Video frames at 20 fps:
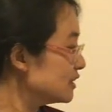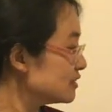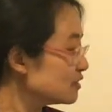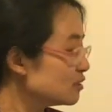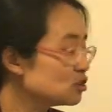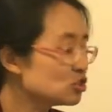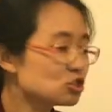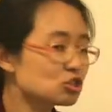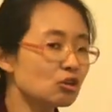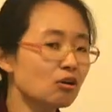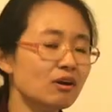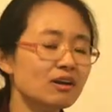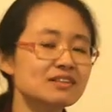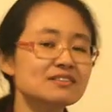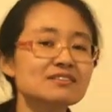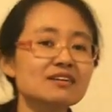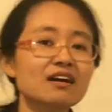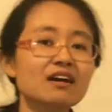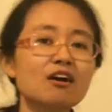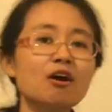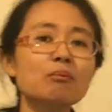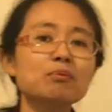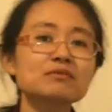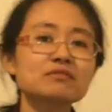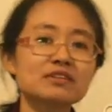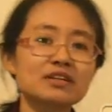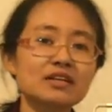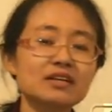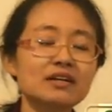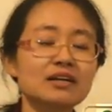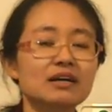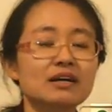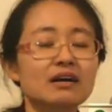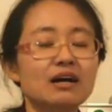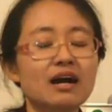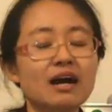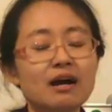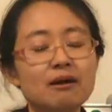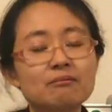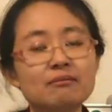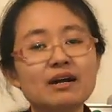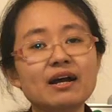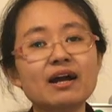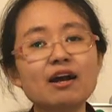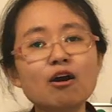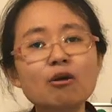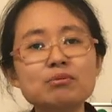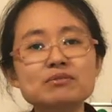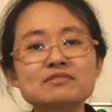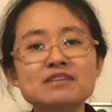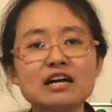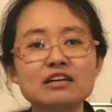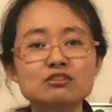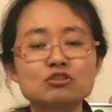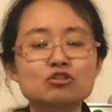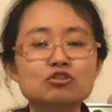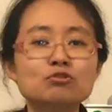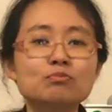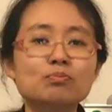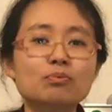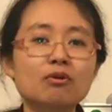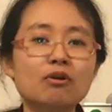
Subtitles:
The joints helps us to